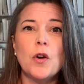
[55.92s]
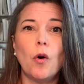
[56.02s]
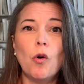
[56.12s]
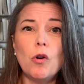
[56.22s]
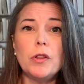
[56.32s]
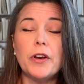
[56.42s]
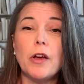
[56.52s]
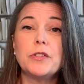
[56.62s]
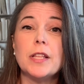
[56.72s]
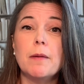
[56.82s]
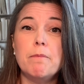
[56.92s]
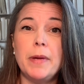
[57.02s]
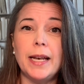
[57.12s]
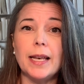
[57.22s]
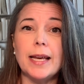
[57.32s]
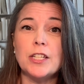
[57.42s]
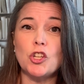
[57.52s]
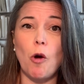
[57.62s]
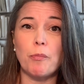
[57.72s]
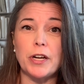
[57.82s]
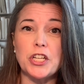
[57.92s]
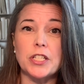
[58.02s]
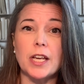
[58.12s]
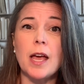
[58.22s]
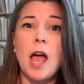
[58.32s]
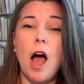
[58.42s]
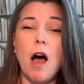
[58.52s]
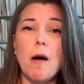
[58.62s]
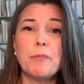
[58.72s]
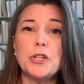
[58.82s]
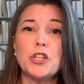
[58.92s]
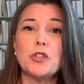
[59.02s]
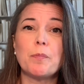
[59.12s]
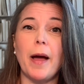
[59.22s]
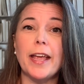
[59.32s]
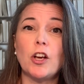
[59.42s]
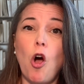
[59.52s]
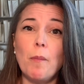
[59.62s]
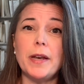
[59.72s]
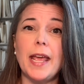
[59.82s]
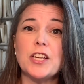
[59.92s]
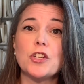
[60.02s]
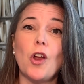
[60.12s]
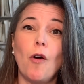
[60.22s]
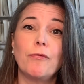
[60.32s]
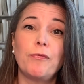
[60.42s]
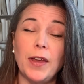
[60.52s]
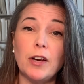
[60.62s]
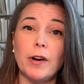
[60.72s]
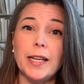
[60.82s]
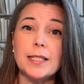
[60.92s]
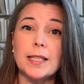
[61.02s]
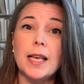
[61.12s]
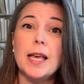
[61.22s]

All the notes in the middle and top register are produced by a combination of fingerings,